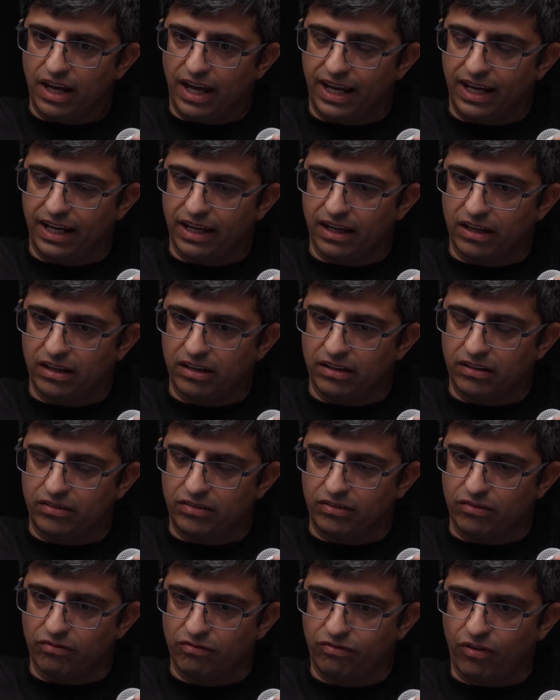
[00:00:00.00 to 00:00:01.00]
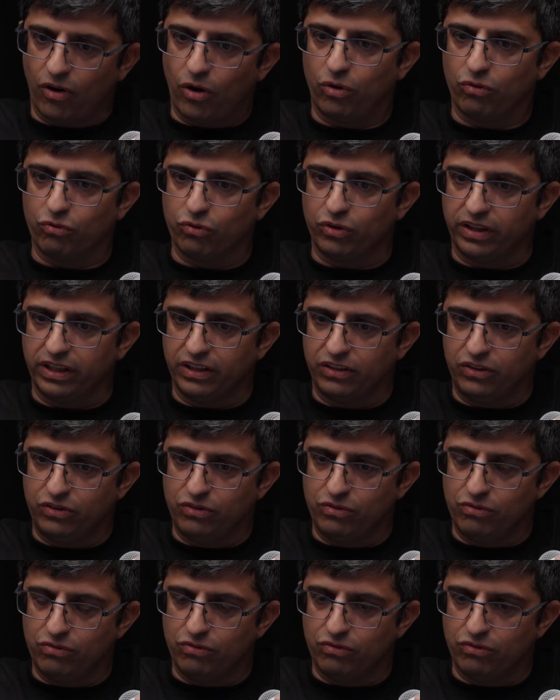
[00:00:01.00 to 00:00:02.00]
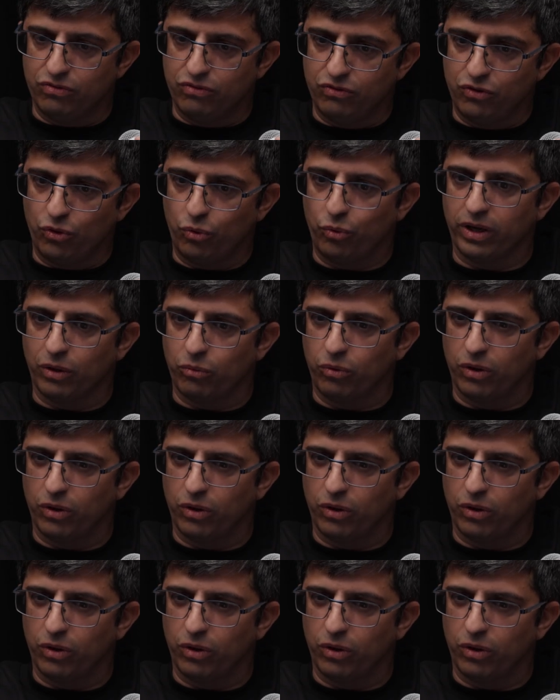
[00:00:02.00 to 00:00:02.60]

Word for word: and Vault really doing